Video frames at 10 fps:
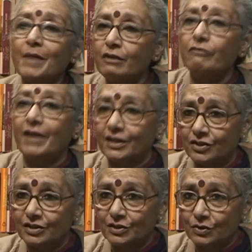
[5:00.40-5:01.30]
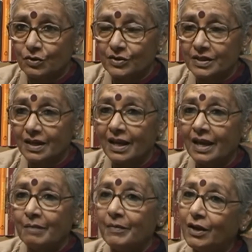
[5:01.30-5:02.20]
manufactured discourse.
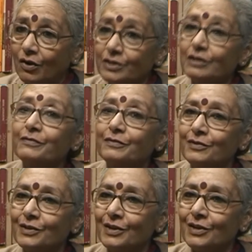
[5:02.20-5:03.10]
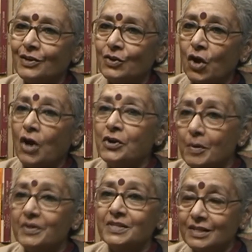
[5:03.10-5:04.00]
because of
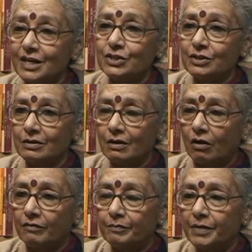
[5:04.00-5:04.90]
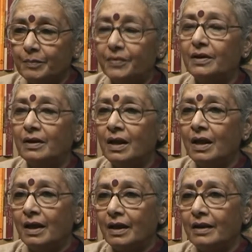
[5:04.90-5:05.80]
non-representation of people
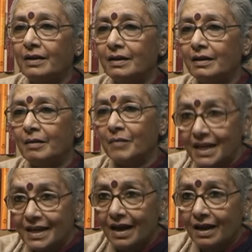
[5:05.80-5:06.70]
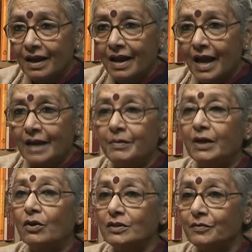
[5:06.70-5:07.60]
in media, and
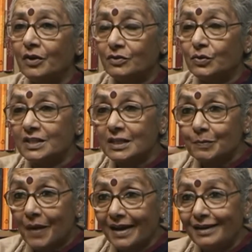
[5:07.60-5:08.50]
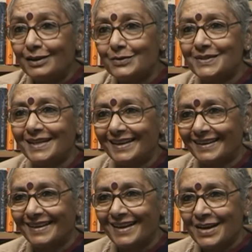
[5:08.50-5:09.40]
because of so it's a spiral, you see.
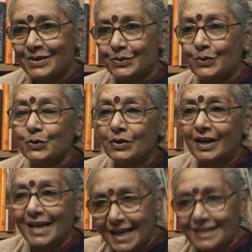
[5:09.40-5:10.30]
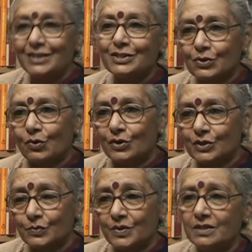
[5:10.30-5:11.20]
So you create a
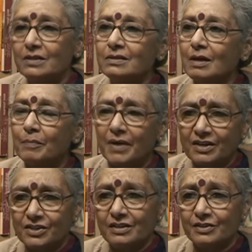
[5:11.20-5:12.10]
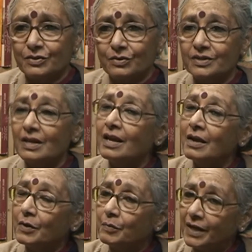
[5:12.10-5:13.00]
discourse which is a partial discourse.
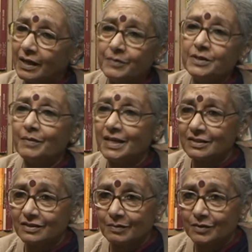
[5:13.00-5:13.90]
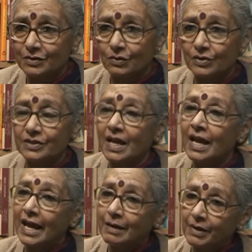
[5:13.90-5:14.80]
It becomes the mainstream discourse
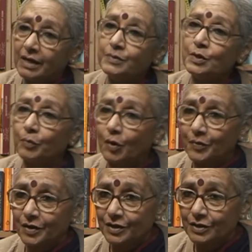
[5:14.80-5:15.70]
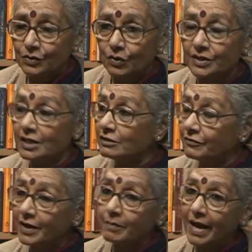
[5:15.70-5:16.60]
and becomes a popular discourse, and it's
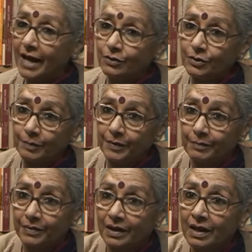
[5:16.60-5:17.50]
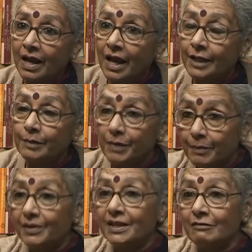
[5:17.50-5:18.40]
fed back to the people, and the
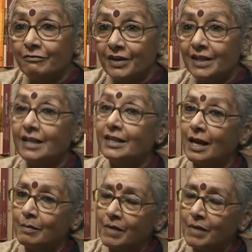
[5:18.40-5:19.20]
people then feel that they are